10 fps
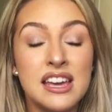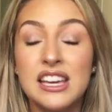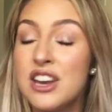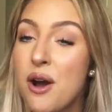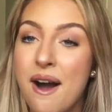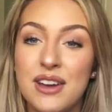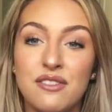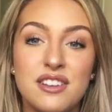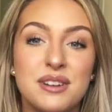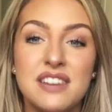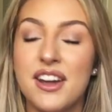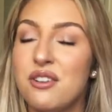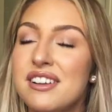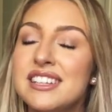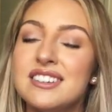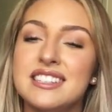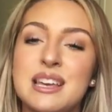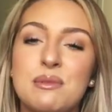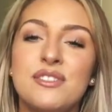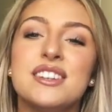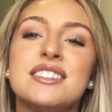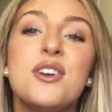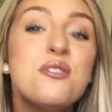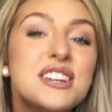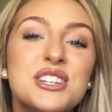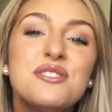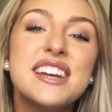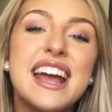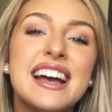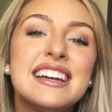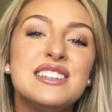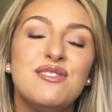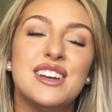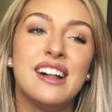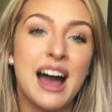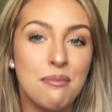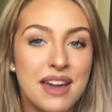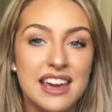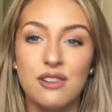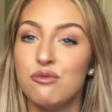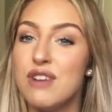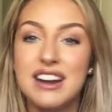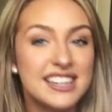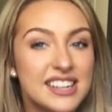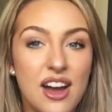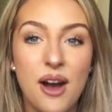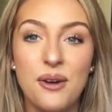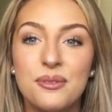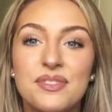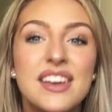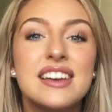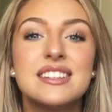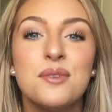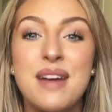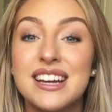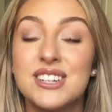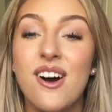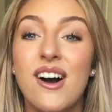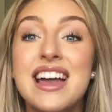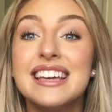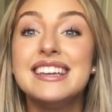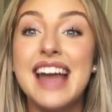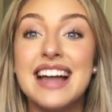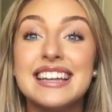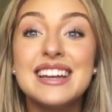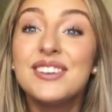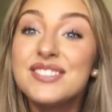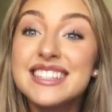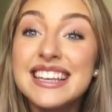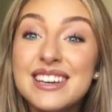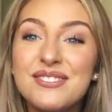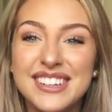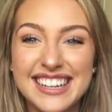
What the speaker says: you know how you feel when you've had a really good sleep, you feel so rejuvenated, you feel happy, you're ready to go. So make sure you get enough sleep.